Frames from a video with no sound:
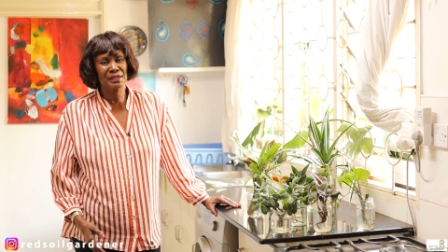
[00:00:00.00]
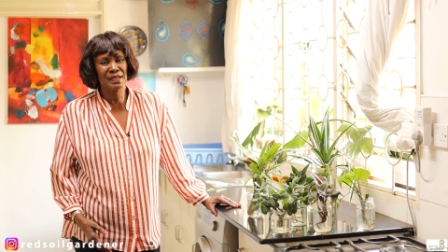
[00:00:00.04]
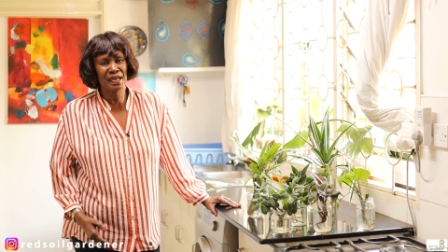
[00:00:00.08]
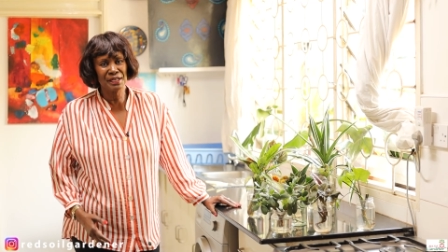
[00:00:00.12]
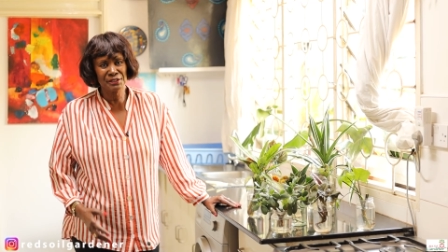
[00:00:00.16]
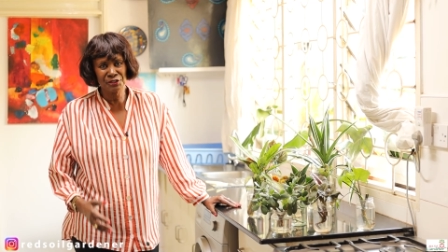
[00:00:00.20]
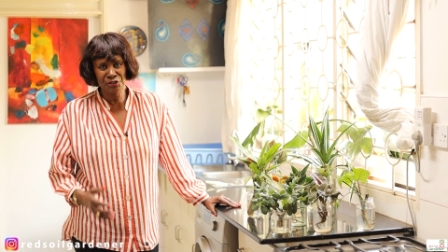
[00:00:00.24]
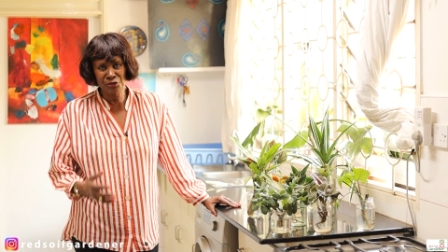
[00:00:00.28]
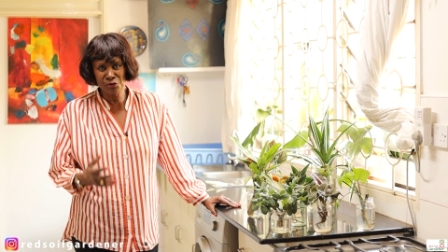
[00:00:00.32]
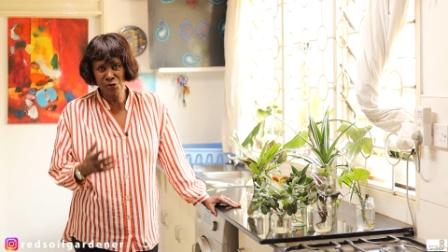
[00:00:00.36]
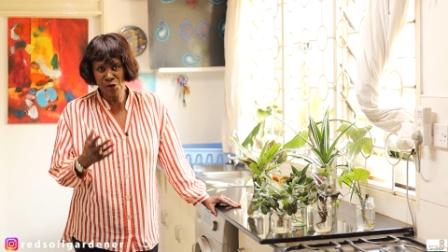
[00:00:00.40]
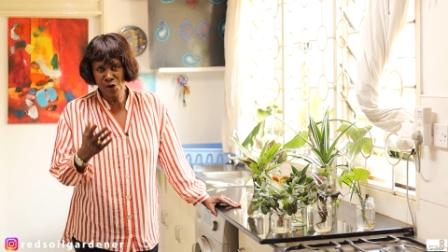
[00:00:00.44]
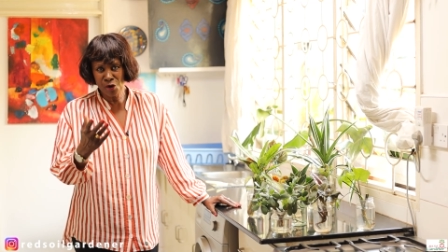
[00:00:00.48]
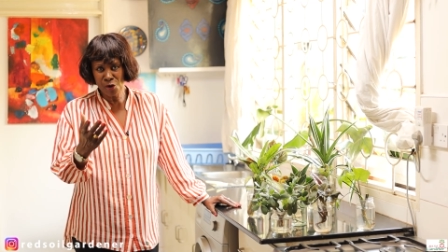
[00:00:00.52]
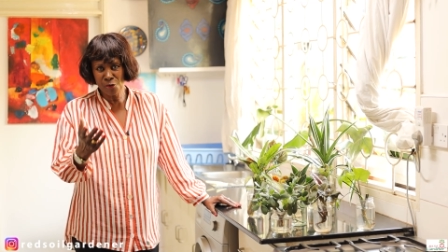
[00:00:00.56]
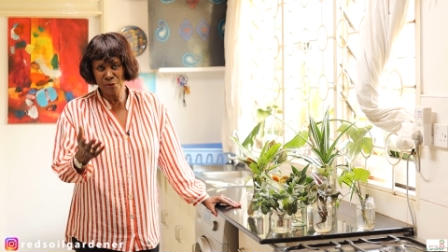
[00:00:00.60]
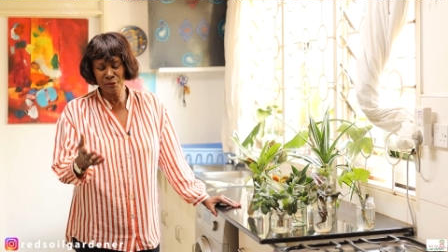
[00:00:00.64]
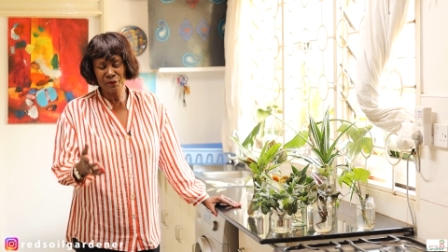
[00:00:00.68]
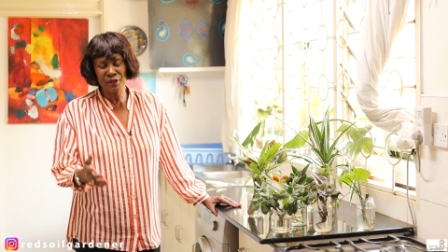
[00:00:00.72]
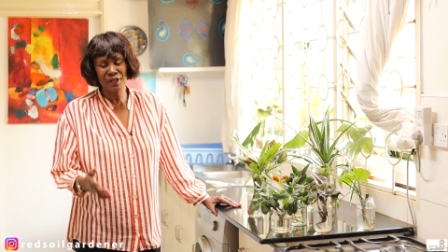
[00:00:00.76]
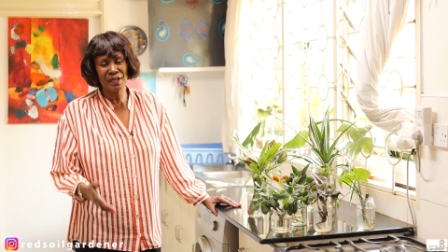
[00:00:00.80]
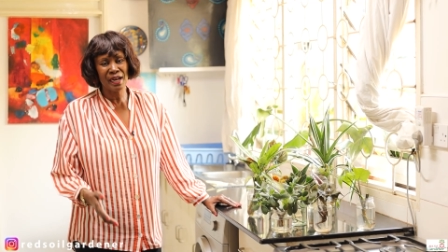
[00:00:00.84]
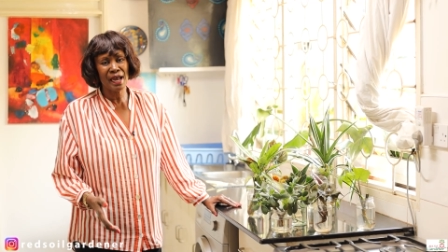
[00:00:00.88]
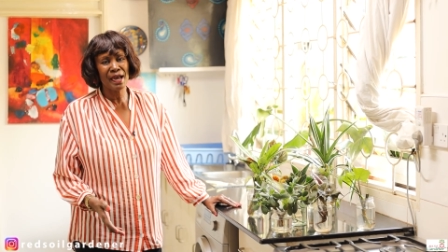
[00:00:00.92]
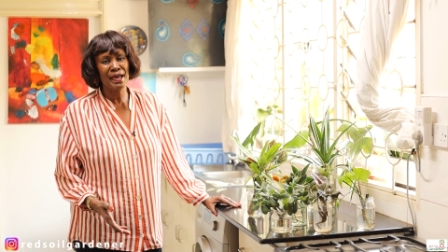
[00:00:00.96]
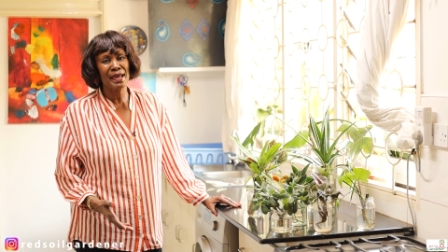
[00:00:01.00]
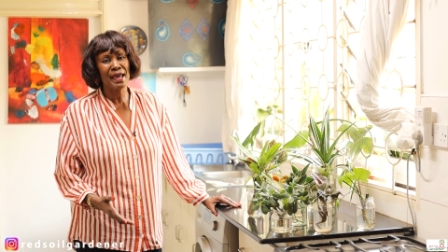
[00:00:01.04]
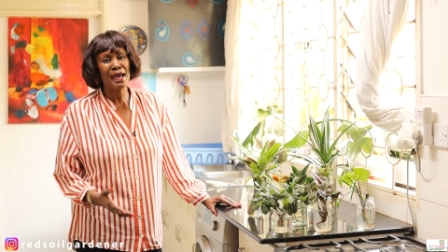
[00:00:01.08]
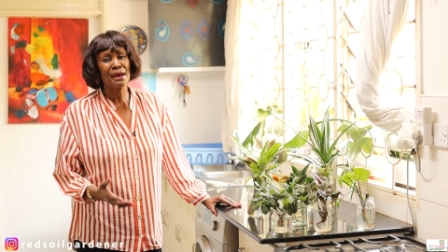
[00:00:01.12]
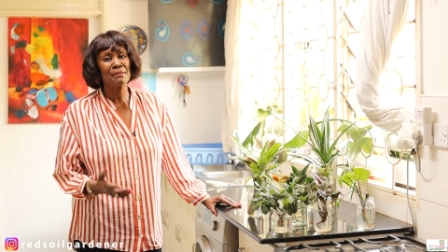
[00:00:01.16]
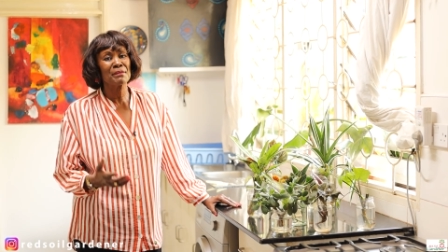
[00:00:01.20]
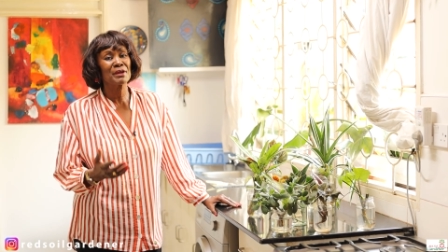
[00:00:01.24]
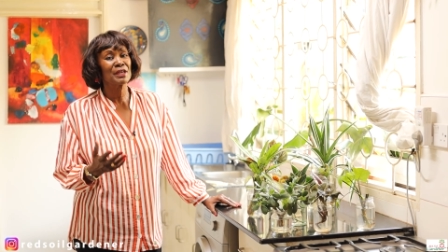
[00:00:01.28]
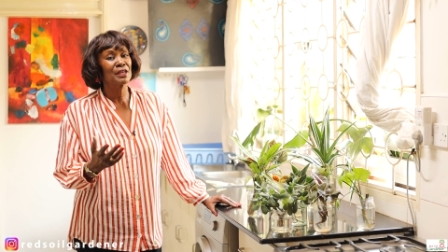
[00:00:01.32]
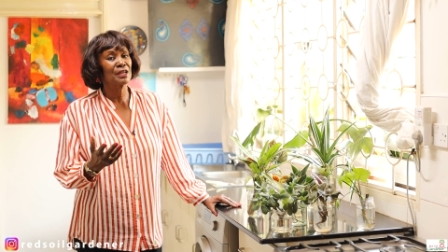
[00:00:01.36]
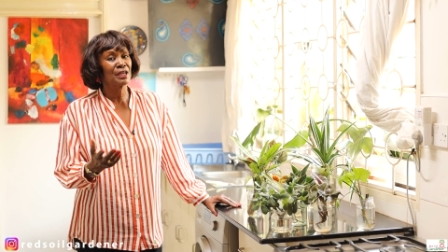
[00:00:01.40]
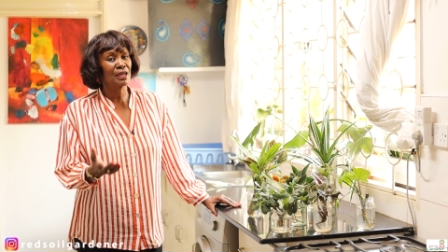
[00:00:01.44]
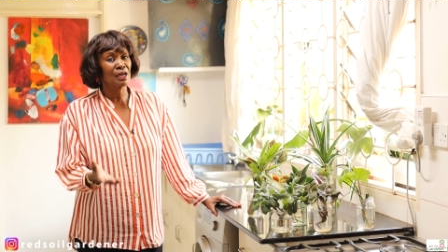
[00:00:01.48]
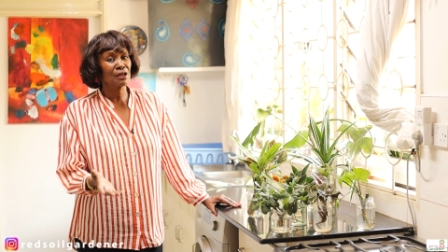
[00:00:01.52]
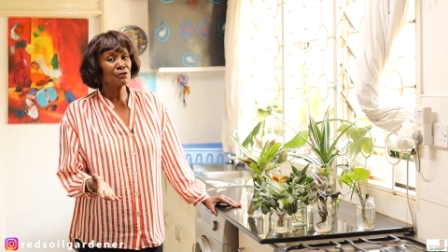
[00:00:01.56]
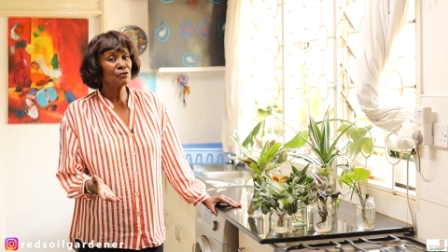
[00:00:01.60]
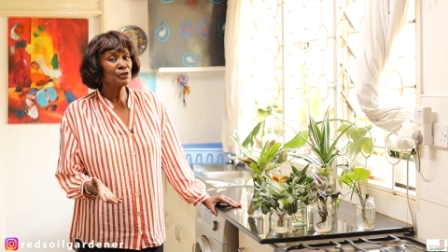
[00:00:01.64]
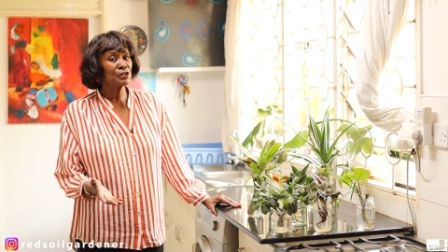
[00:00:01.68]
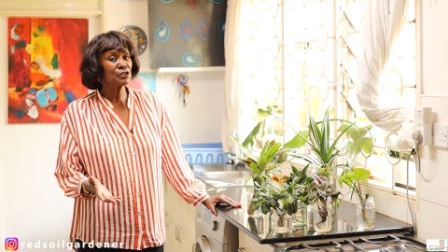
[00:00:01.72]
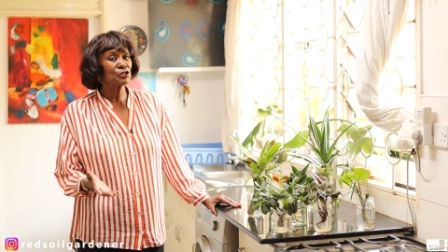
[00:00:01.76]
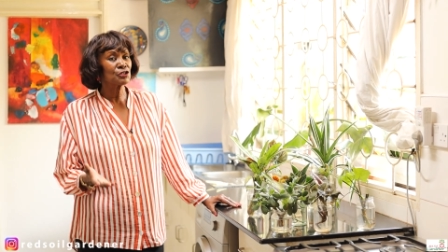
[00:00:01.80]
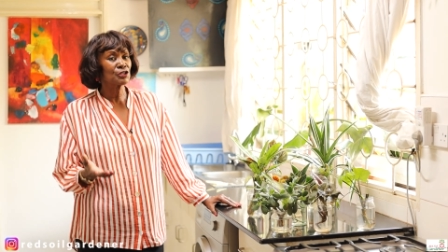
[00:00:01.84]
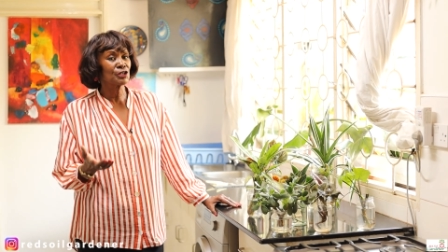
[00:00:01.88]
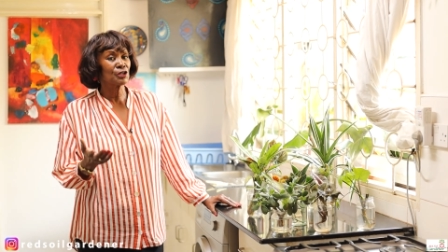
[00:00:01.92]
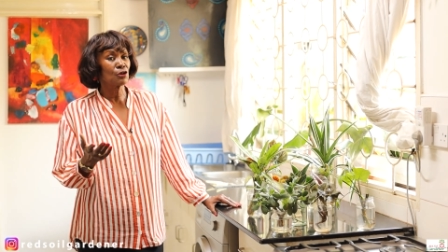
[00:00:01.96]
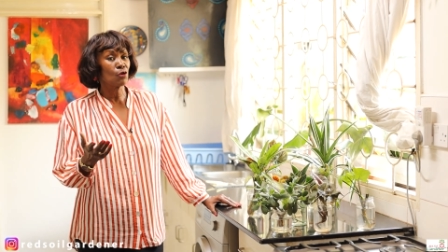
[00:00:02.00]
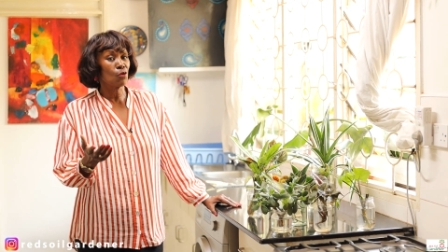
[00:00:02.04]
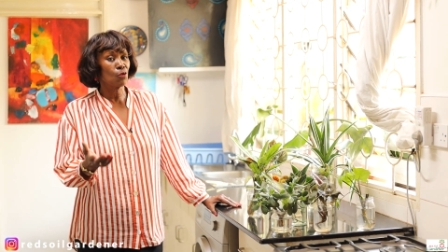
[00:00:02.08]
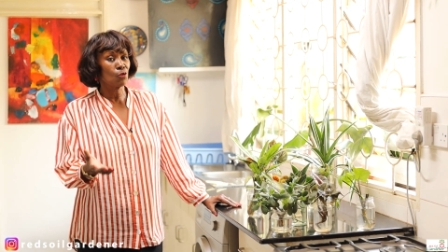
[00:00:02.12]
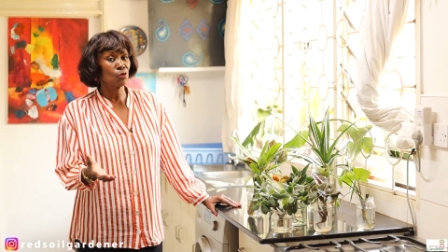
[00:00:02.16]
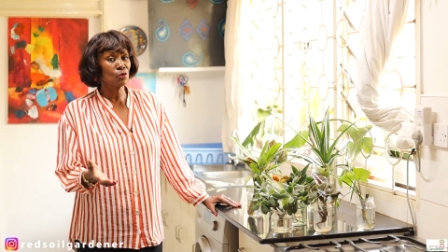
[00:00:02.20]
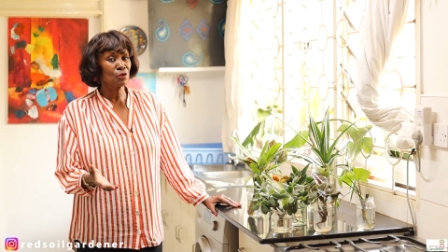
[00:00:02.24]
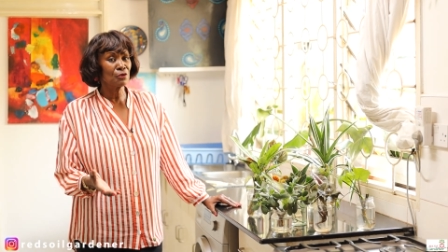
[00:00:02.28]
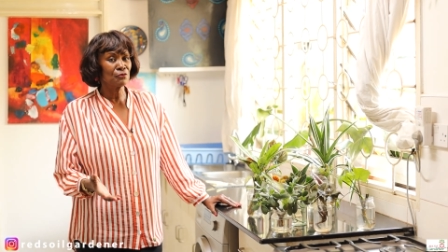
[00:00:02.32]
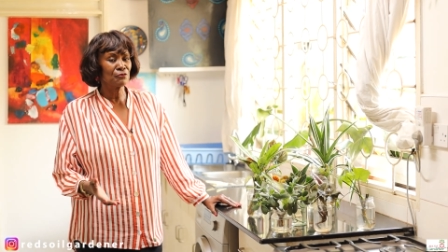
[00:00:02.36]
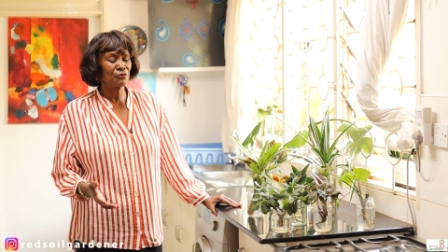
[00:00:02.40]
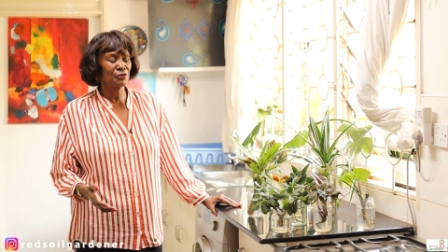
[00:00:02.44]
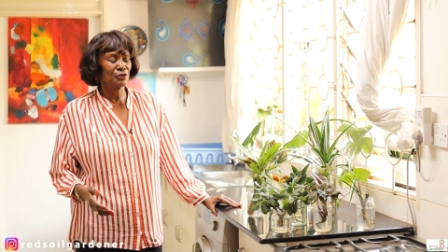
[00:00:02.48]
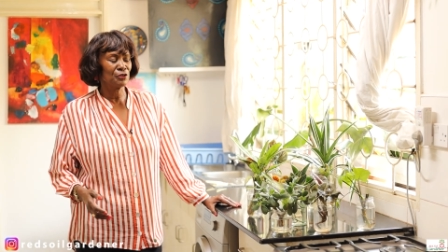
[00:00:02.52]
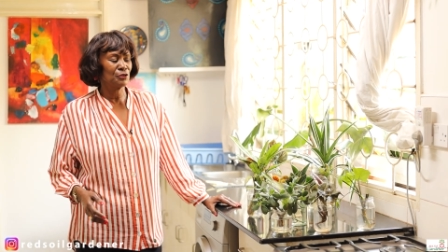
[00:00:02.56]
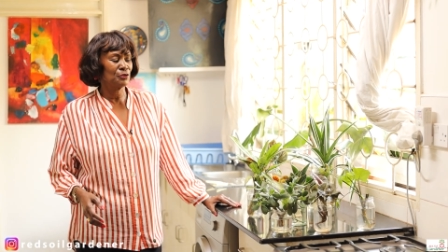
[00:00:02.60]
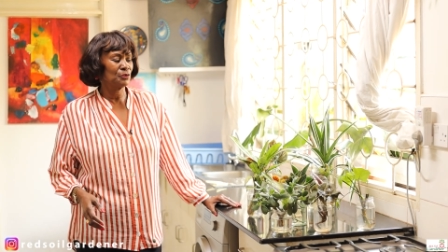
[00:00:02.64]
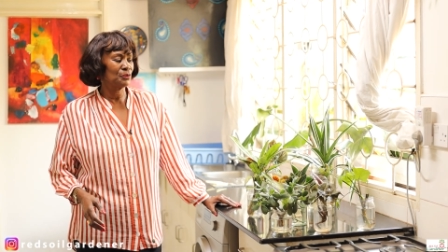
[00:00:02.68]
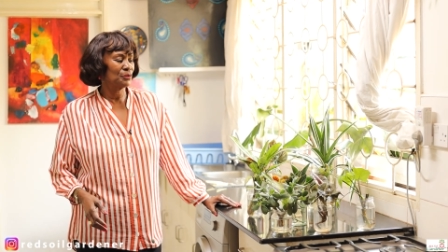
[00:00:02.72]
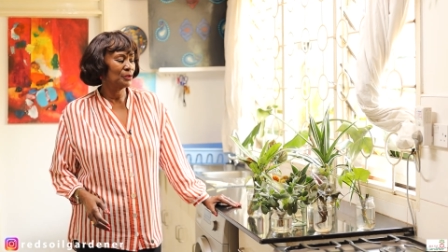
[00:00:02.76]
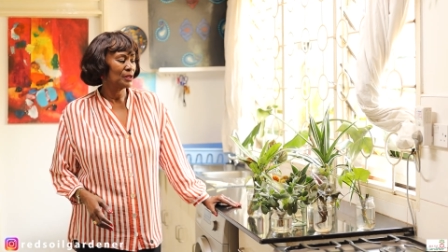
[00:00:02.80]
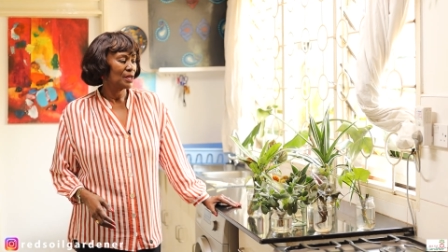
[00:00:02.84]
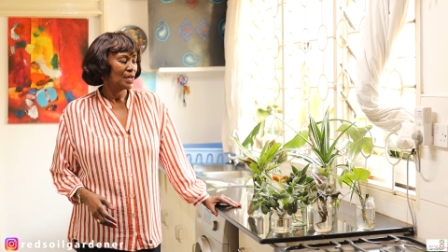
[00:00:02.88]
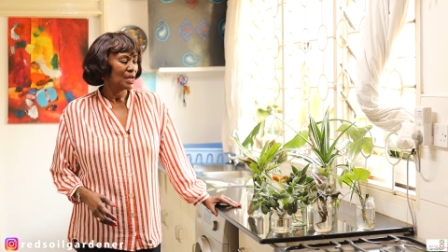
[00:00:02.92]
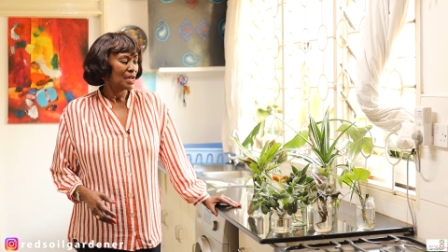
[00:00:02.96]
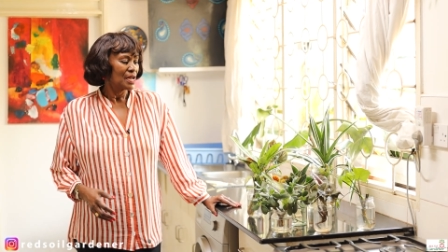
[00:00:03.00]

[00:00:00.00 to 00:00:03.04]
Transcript: I do hope that I am encouraging all of you,